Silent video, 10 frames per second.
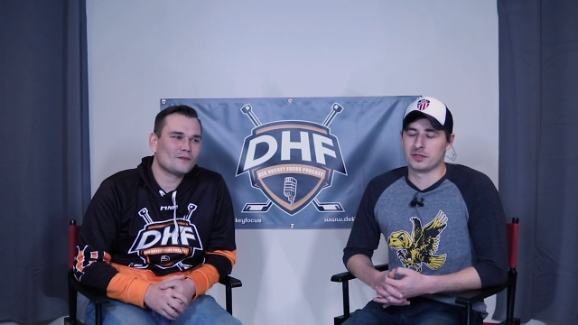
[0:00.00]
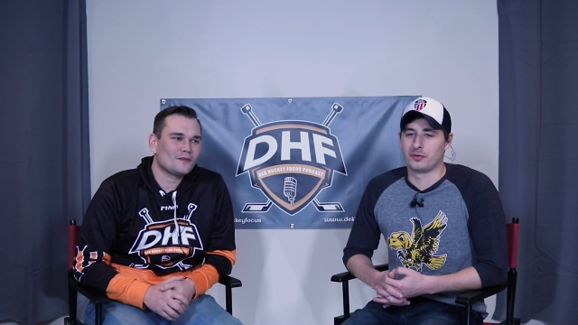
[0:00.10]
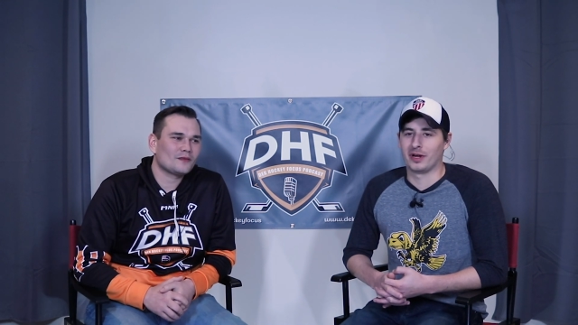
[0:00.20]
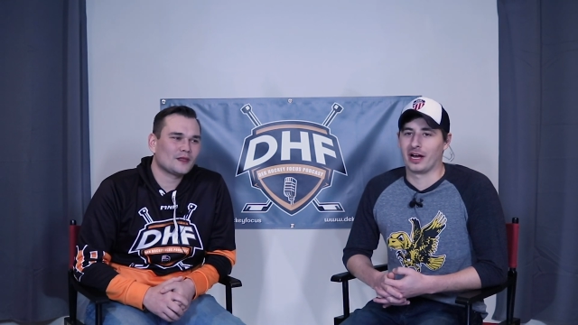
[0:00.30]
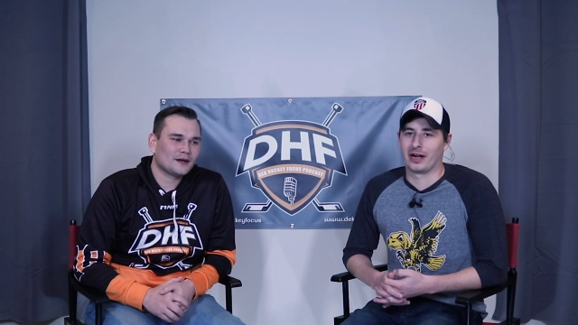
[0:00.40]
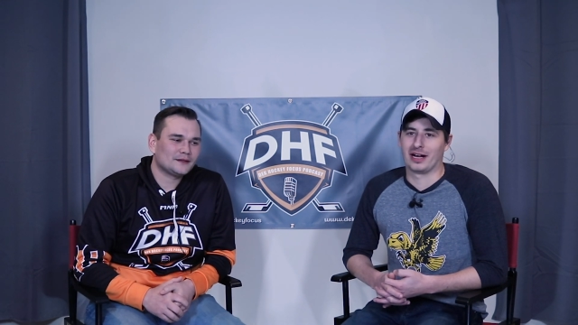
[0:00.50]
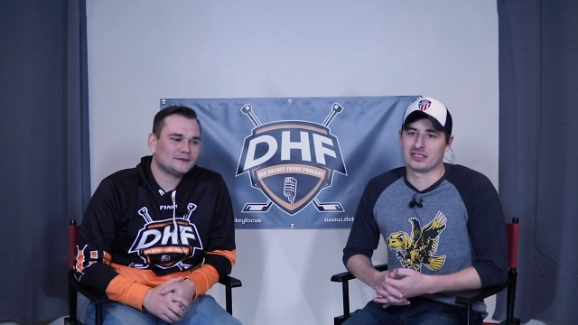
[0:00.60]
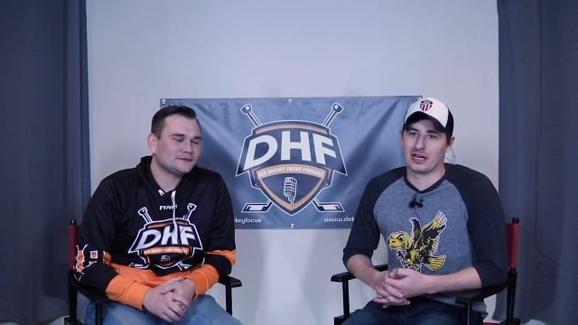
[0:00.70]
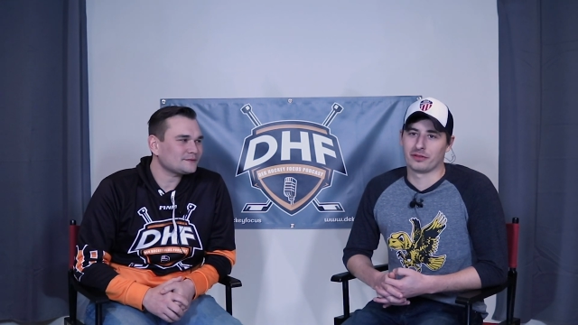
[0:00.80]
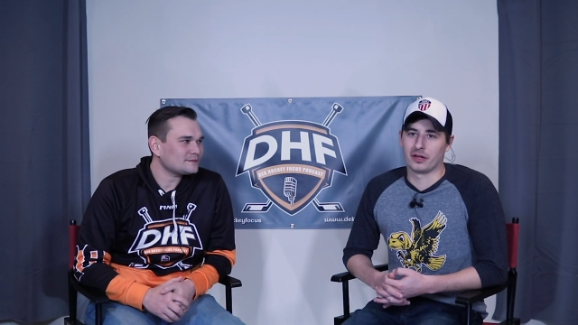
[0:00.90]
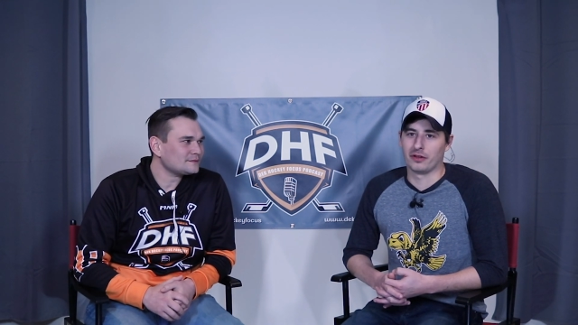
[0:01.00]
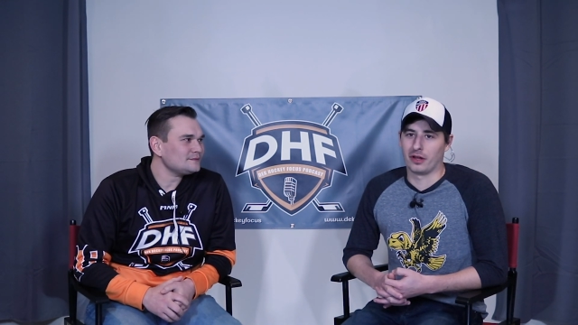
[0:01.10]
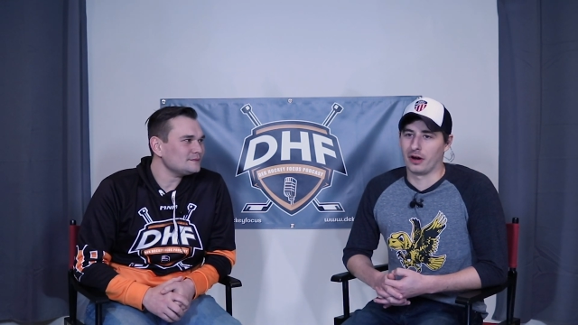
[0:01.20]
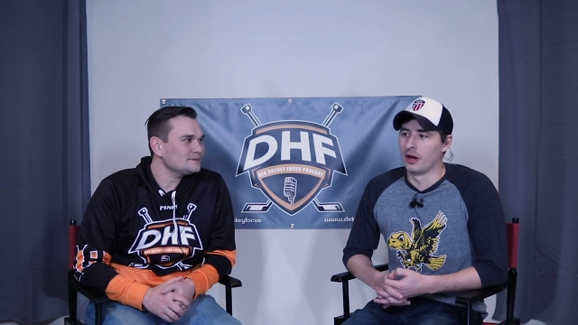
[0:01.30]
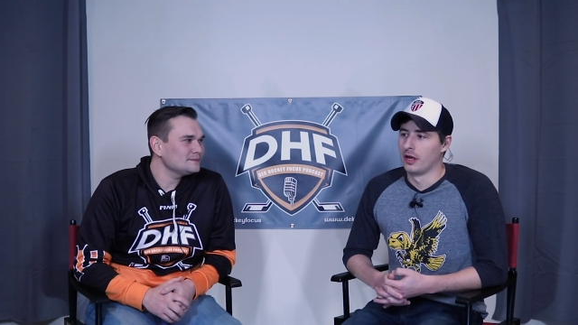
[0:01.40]
Speaker 1: If we got guys out there
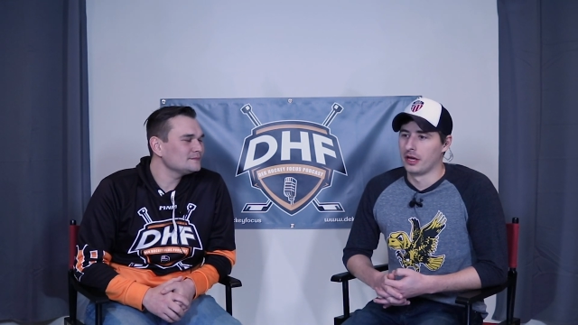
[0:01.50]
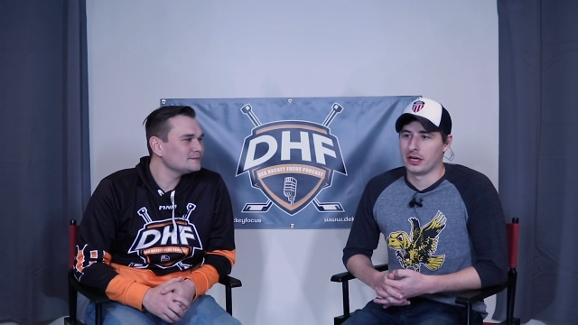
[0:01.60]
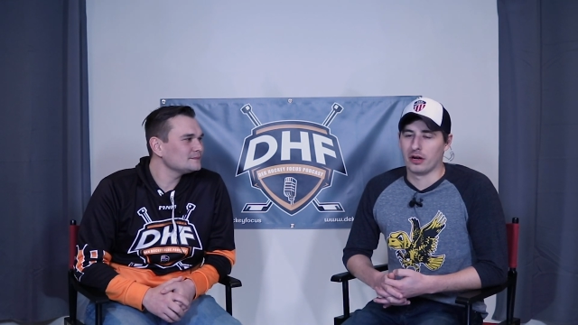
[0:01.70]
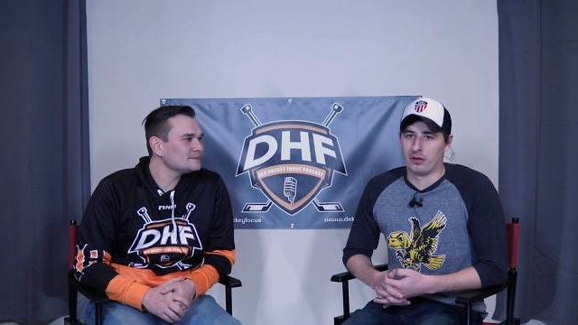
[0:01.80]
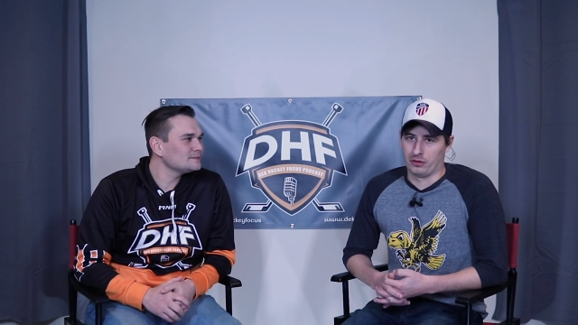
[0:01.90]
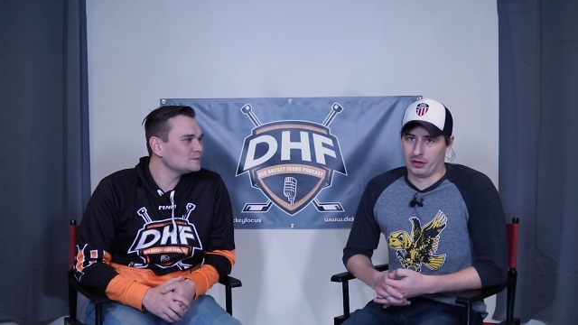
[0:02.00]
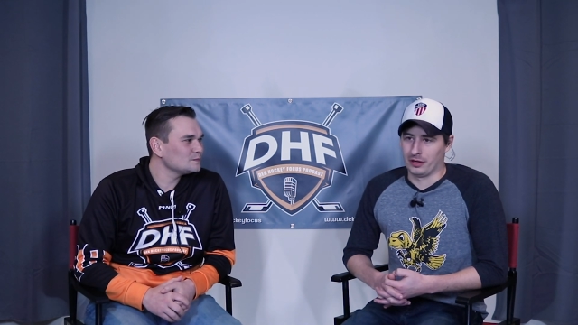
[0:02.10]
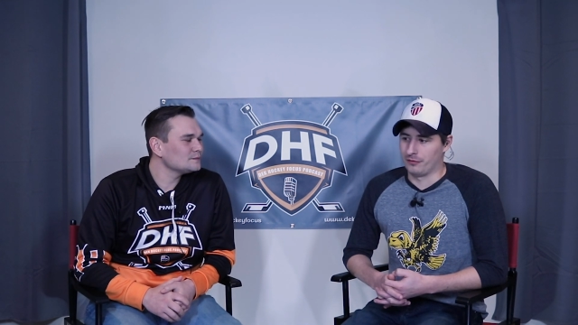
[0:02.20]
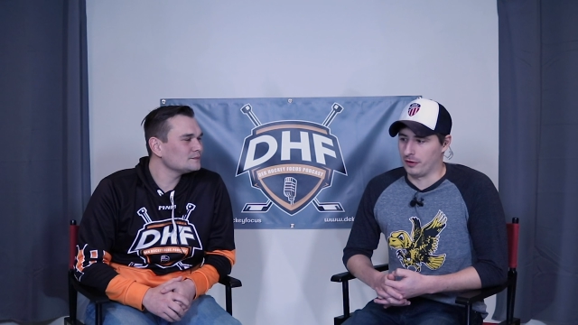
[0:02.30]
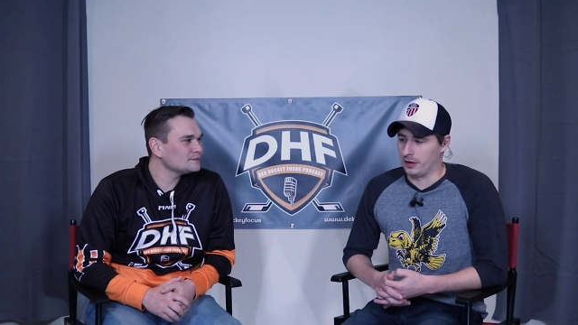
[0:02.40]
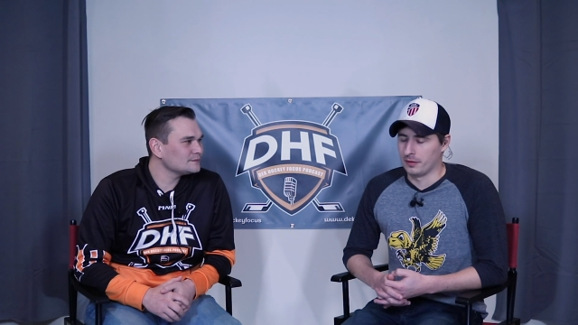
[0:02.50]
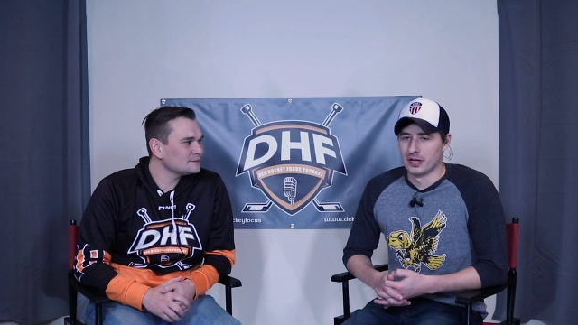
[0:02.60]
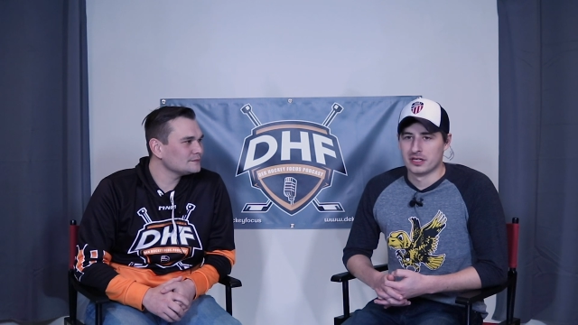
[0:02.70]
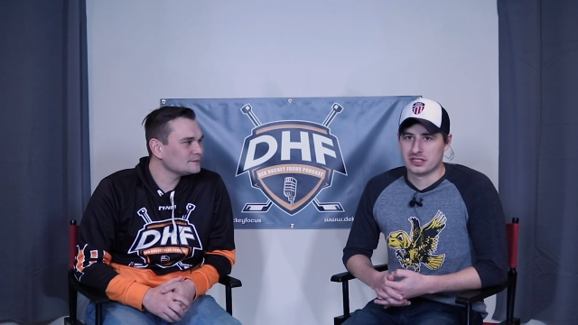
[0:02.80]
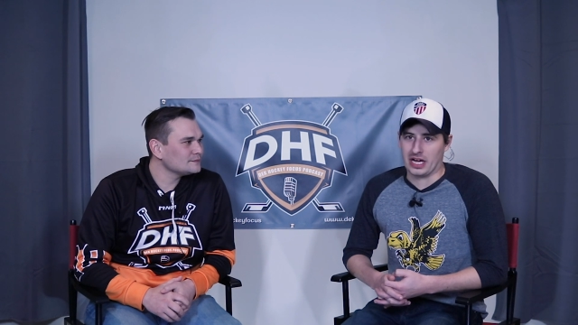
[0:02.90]
that are you know looking for
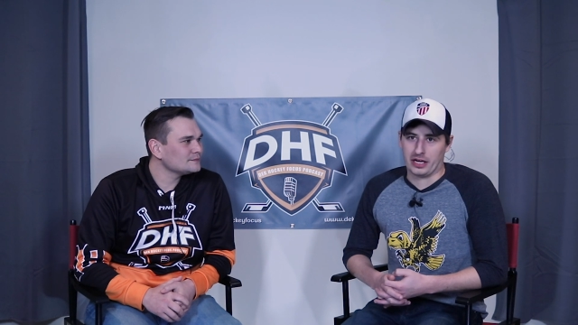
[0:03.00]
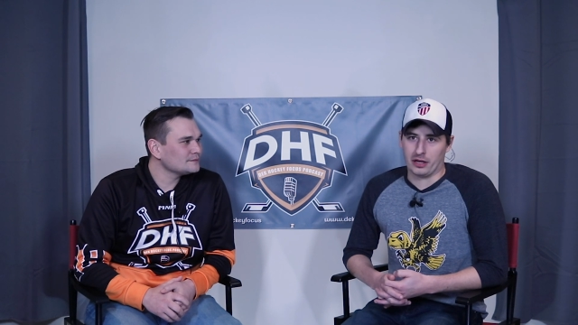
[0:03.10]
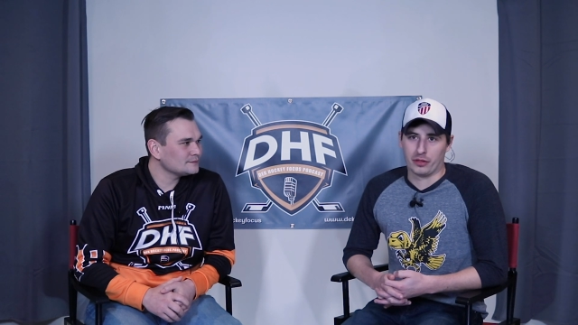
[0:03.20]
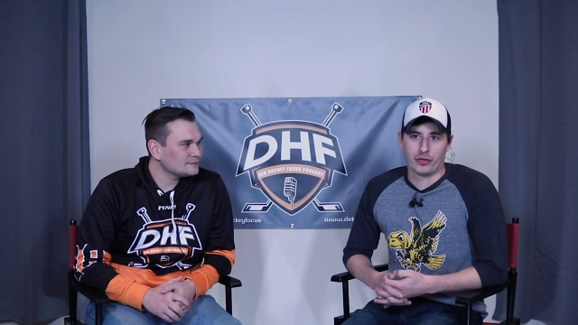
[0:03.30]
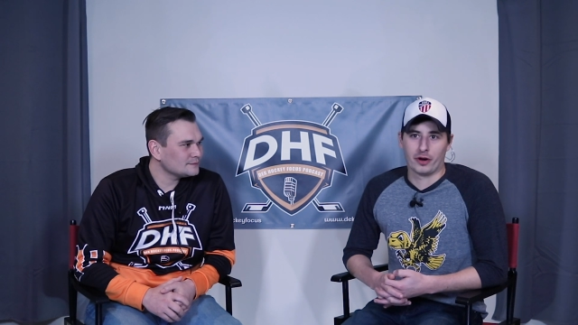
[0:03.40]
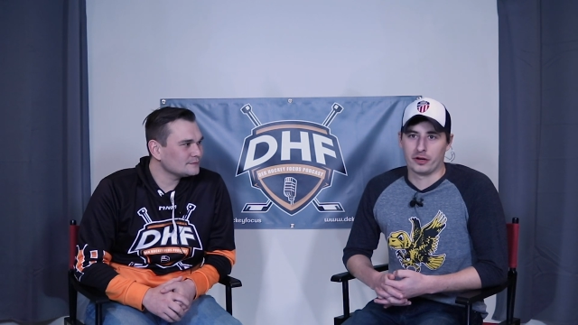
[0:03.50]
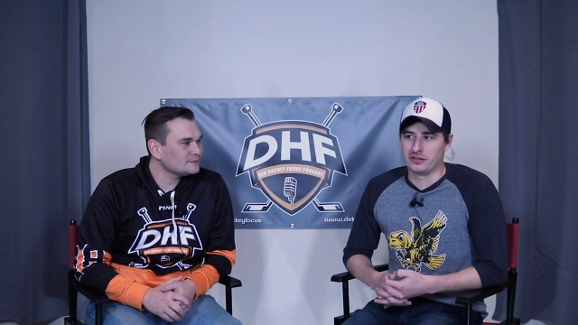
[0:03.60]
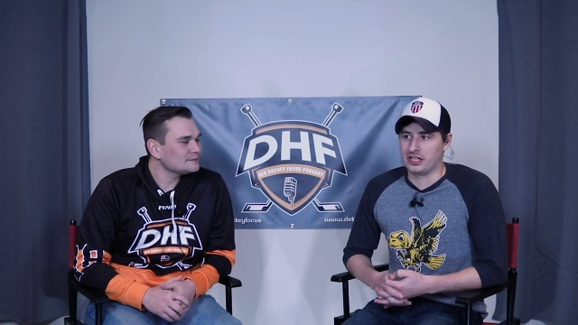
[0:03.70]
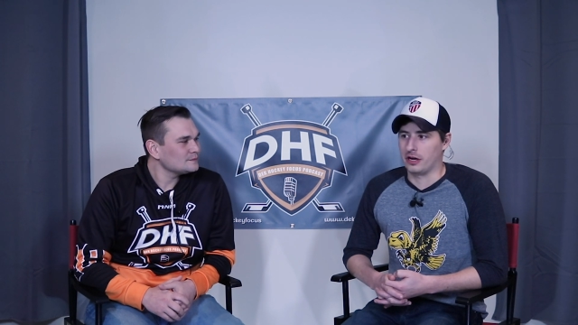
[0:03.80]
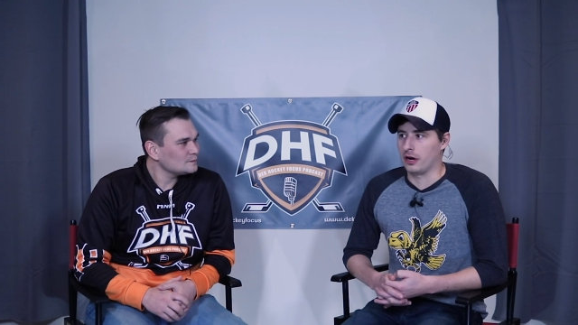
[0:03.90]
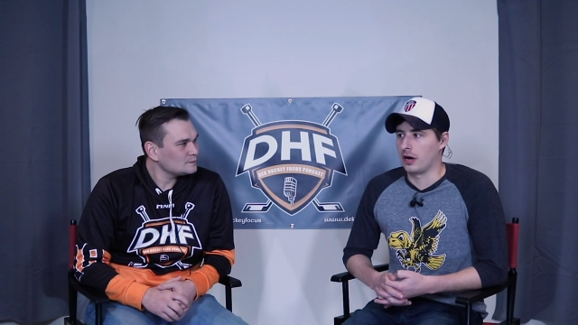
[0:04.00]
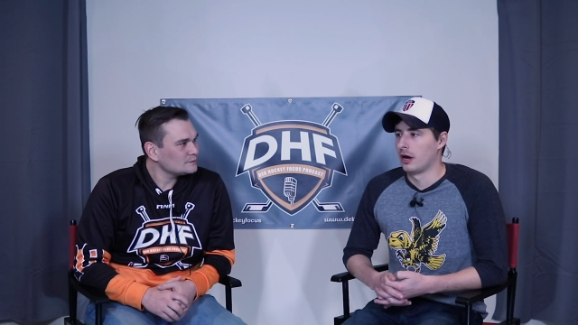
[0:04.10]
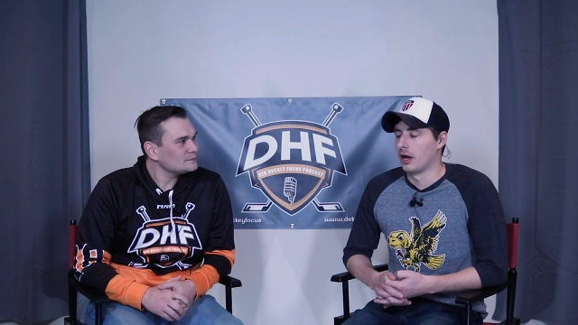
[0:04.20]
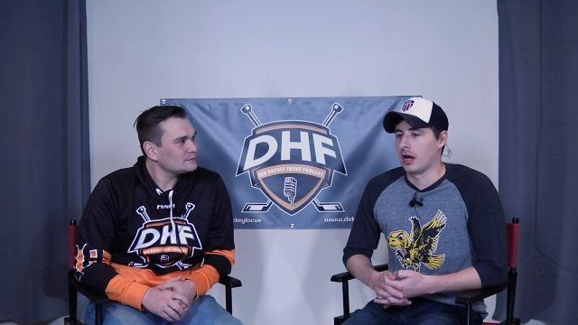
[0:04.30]
second and third tier,